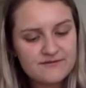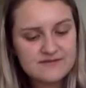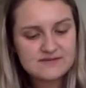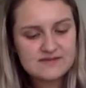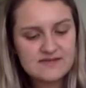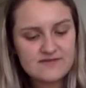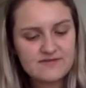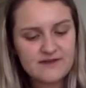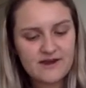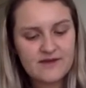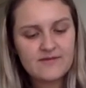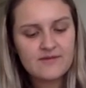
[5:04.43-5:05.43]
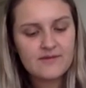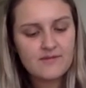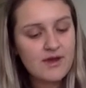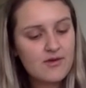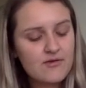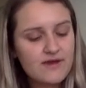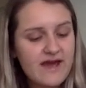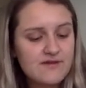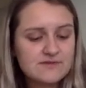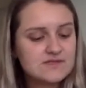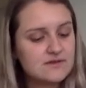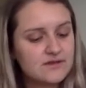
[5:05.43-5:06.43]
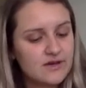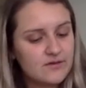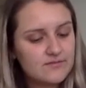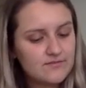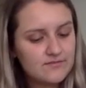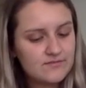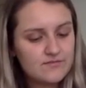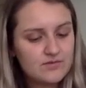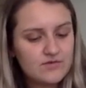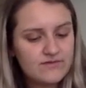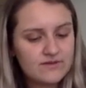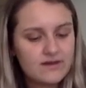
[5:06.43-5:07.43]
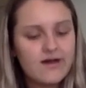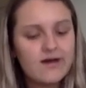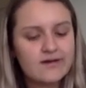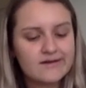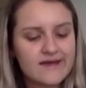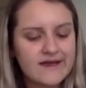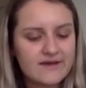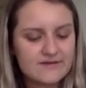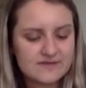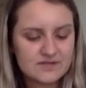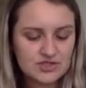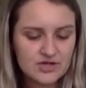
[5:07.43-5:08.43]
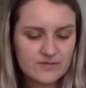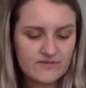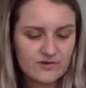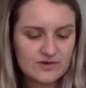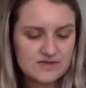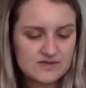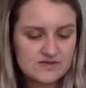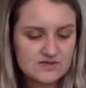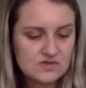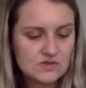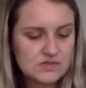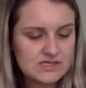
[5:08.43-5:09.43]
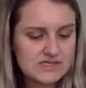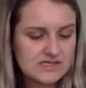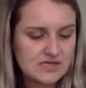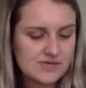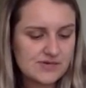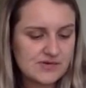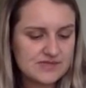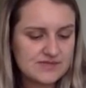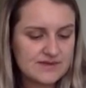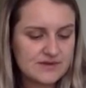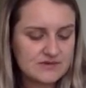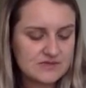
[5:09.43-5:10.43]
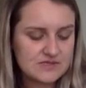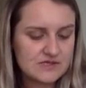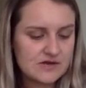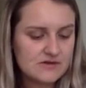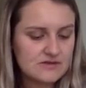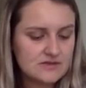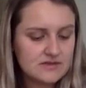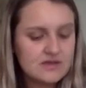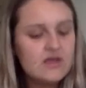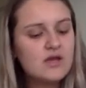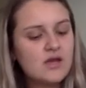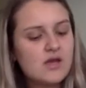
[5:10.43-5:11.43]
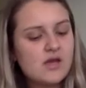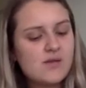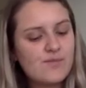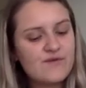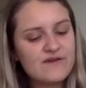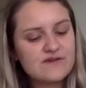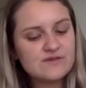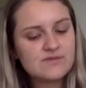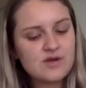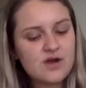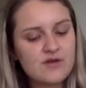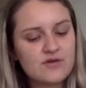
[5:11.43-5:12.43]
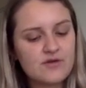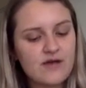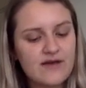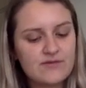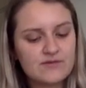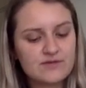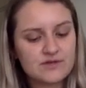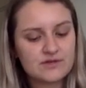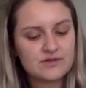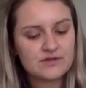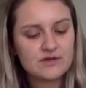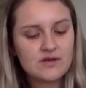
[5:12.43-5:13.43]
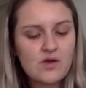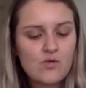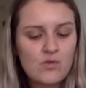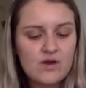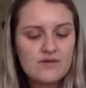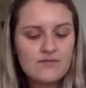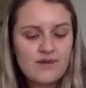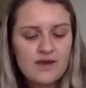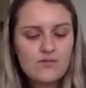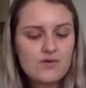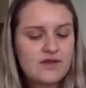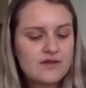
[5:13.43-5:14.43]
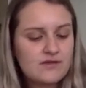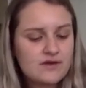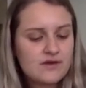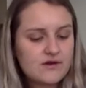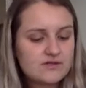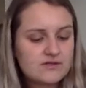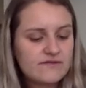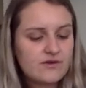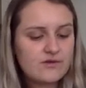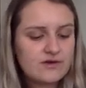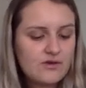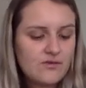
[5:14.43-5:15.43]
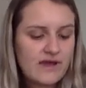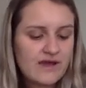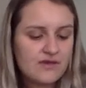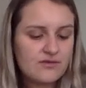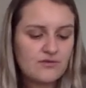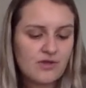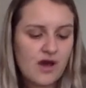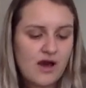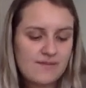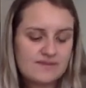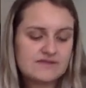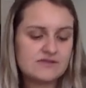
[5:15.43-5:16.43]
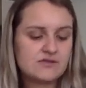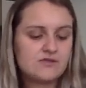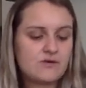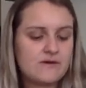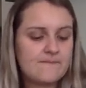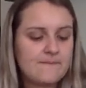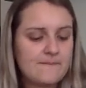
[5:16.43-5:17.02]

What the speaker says: said Frere. "My old house, you know." "Move along now," said a sharp voice. "The sorting ceremony's about to start." Professor McGonagall had returned. One by one, the ghosts floated away through the opposite door.